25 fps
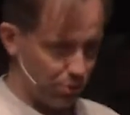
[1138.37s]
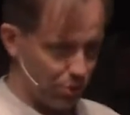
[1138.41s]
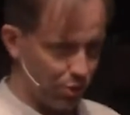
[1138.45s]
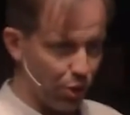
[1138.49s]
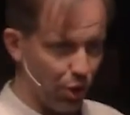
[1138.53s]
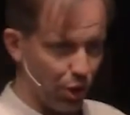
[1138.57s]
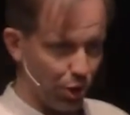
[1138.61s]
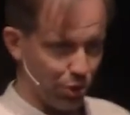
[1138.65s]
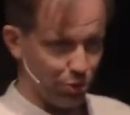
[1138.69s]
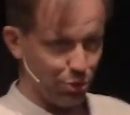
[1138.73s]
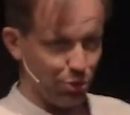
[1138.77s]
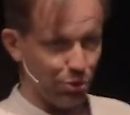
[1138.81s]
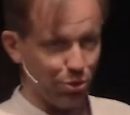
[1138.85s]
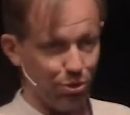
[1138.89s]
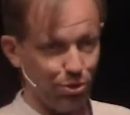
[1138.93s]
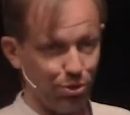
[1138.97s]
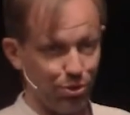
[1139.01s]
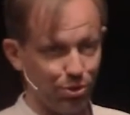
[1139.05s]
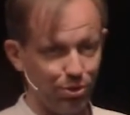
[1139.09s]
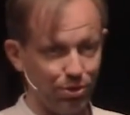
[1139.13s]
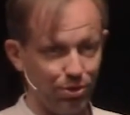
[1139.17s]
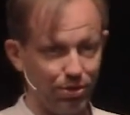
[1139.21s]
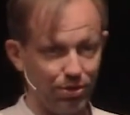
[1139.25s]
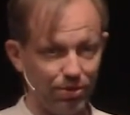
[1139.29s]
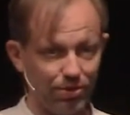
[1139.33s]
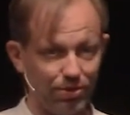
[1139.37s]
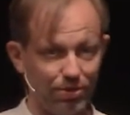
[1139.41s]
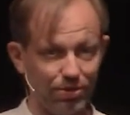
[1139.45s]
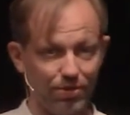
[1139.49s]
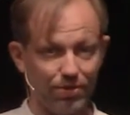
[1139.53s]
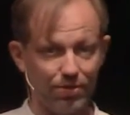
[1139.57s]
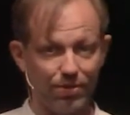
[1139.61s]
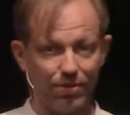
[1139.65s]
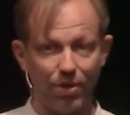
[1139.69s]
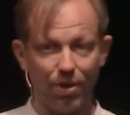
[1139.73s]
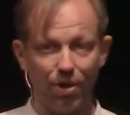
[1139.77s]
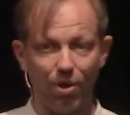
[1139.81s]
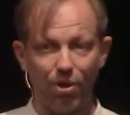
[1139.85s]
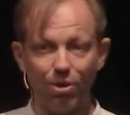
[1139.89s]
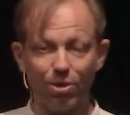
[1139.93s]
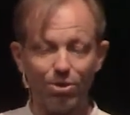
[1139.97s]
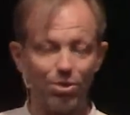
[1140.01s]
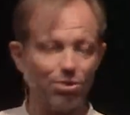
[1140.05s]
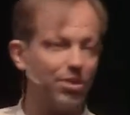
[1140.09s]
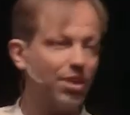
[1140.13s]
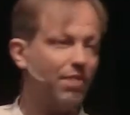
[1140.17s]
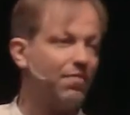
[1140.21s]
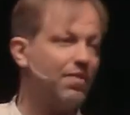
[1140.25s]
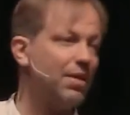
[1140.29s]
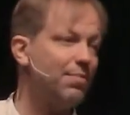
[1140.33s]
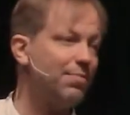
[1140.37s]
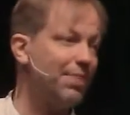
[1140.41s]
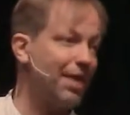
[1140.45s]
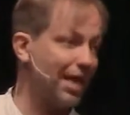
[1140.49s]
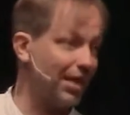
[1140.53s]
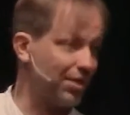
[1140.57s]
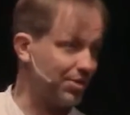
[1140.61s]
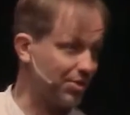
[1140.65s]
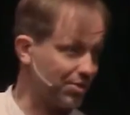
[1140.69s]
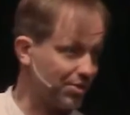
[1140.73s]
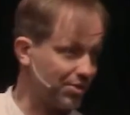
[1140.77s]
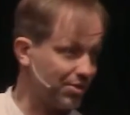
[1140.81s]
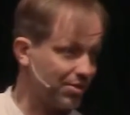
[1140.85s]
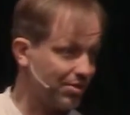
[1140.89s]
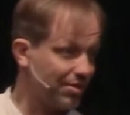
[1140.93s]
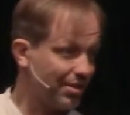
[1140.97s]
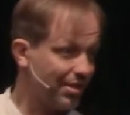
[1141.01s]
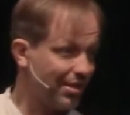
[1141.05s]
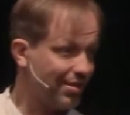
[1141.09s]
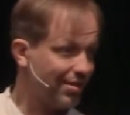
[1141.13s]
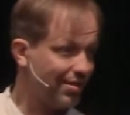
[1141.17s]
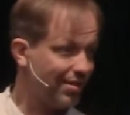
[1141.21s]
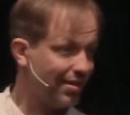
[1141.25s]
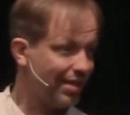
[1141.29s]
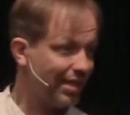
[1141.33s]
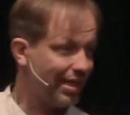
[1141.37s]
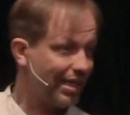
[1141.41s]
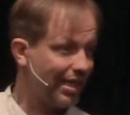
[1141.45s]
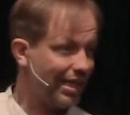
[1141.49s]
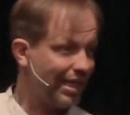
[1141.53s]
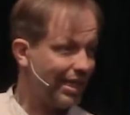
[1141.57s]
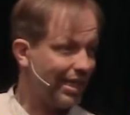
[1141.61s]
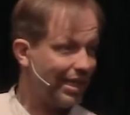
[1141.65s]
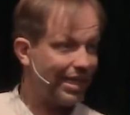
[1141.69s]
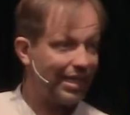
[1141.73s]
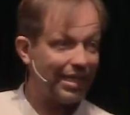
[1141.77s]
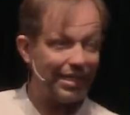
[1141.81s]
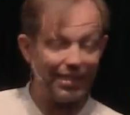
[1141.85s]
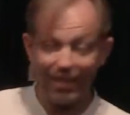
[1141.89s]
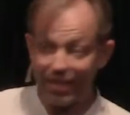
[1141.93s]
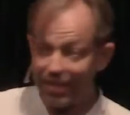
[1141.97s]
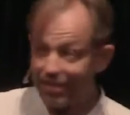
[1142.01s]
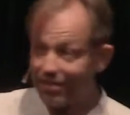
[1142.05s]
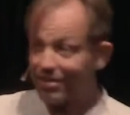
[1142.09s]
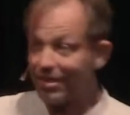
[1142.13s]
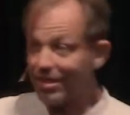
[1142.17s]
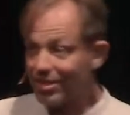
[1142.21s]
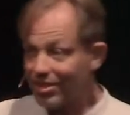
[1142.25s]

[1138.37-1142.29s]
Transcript: church or to the VBS, then